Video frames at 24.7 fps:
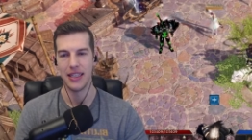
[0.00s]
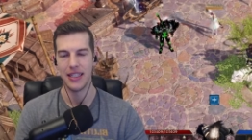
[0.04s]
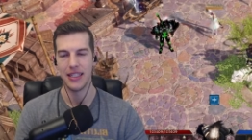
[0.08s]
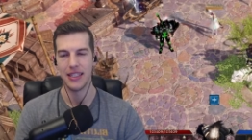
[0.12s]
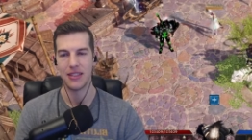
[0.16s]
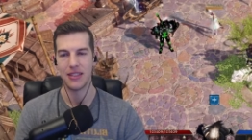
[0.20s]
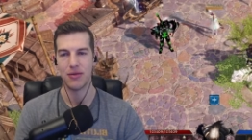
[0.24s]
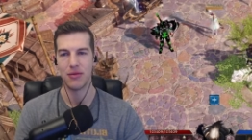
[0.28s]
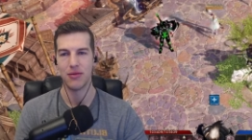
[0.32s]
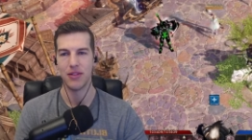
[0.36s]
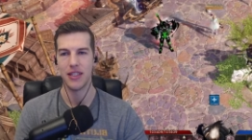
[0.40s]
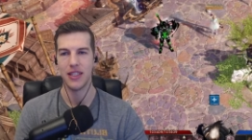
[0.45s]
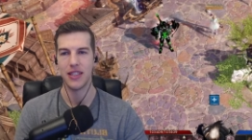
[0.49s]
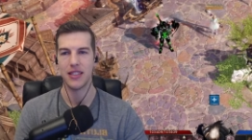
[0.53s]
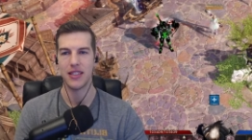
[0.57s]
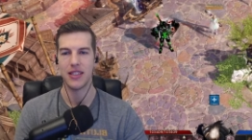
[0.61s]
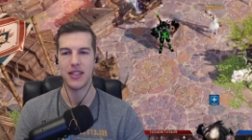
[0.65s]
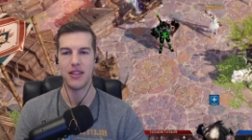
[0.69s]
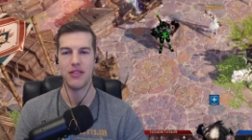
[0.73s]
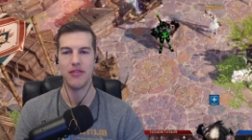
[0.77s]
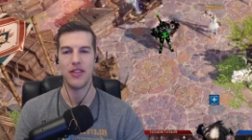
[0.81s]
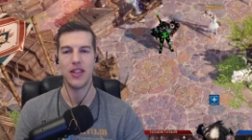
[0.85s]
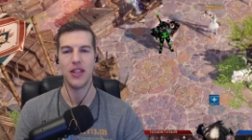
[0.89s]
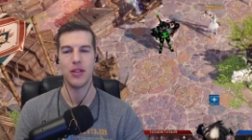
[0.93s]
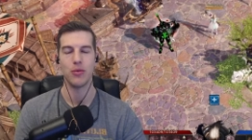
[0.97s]
This this
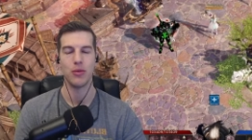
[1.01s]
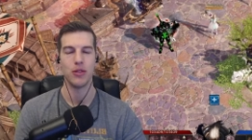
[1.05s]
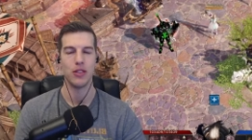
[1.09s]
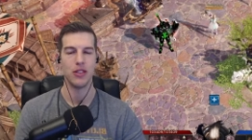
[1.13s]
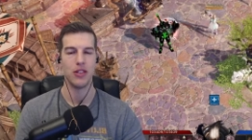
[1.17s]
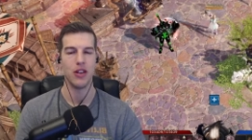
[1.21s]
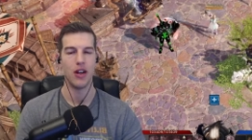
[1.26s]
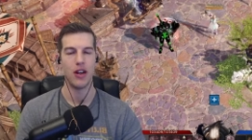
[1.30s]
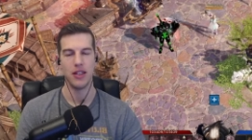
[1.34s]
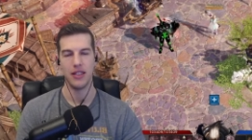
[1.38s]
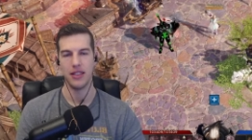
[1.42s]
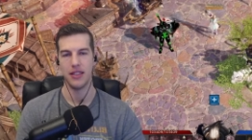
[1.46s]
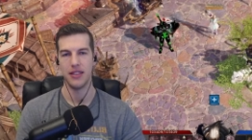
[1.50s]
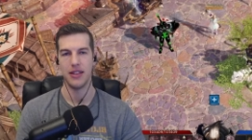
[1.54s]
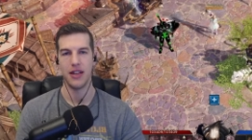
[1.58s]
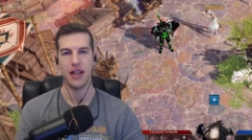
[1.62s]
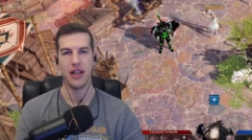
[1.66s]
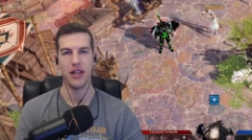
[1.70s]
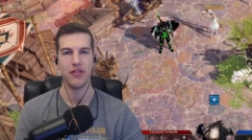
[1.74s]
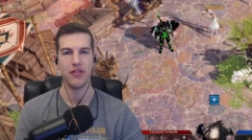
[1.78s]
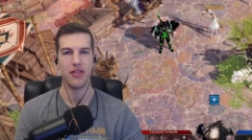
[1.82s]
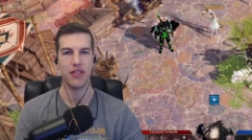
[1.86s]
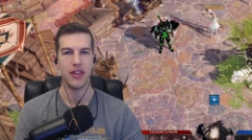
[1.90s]
event was not designed